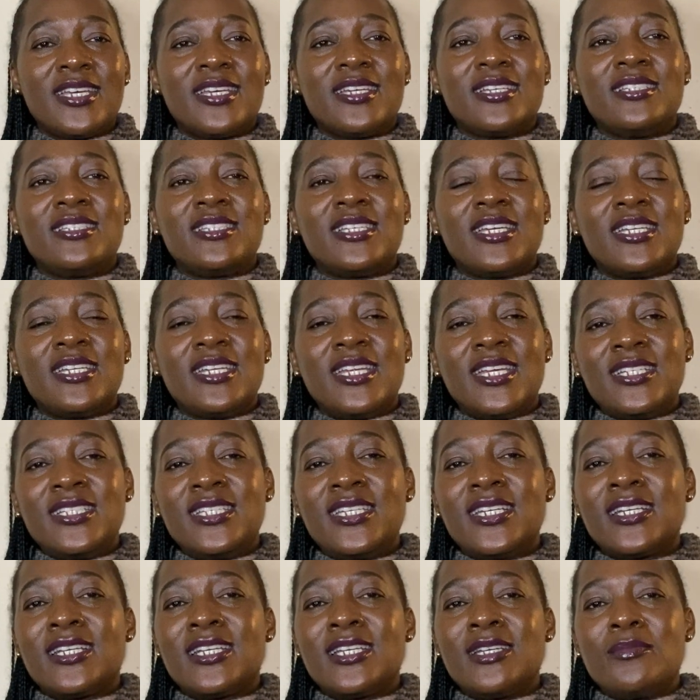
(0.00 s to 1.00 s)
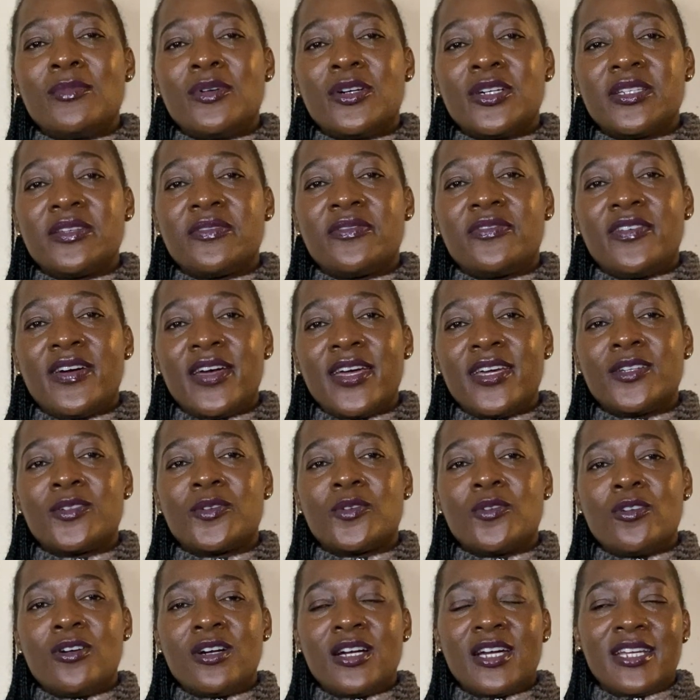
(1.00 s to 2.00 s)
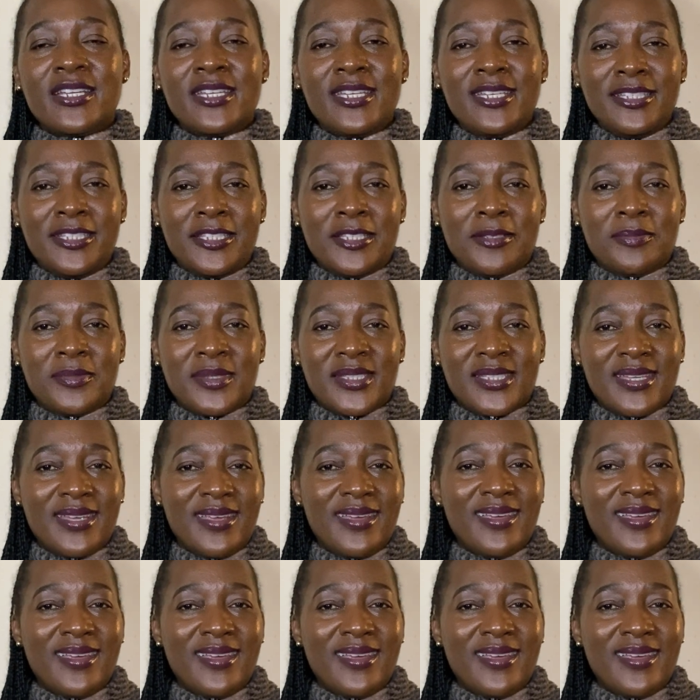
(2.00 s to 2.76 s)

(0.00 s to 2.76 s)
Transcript: genetically modified organisms,